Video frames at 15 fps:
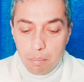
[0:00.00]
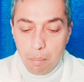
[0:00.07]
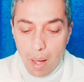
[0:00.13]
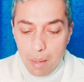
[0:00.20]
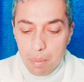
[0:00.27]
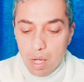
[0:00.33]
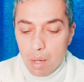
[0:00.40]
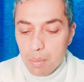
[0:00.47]

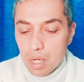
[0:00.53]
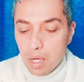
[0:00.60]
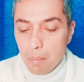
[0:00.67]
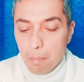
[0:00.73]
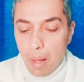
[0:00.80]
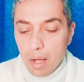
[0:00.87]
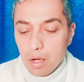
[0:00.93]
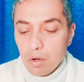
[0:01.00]
By becoming
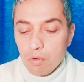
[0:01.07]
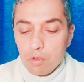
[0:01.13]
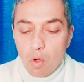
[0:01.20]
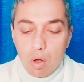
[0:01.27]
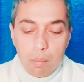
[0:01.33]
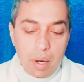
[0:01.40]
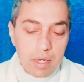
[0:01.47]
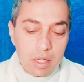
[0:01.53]
companion of the
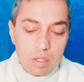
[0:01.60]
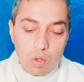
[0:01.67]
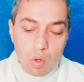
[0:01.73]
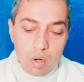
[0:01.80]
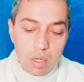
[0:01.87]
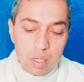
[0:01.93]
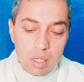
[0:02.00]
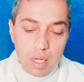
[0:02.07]
Almighty
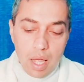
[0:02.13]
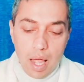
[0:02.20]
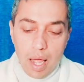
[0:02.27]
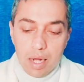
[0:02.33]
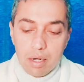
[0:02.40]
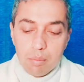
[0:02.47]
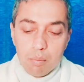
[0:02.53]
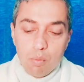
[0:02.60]
Authority
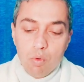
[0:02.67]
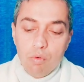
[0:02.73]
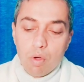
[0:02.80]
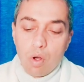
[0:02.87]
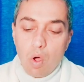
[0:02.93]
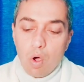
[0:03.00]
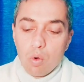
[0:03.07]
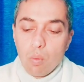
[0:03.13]
and move
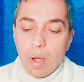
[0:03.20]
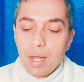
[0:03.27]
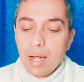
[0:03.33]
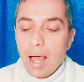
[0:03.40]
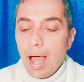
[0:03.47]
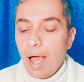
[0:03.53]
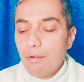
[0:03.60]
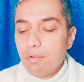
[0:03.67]
along while
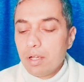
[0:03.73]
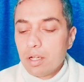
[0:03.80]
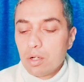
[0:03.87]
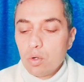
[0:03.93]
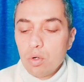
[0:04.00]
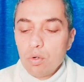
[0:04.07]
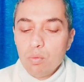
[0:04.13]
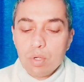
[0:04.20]

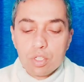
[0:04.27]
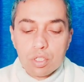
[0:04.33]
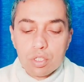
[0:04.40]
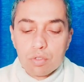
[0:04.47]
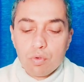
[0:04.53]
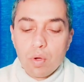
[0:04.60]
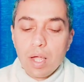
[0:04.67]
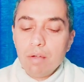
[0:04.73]
having good
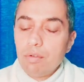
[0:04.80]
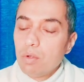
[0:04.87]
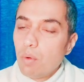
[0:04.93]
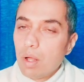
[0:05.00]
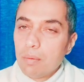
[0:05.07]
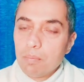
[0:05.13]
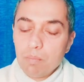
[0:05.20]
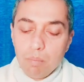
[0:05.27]
wishes for
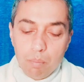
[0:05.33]
everyone.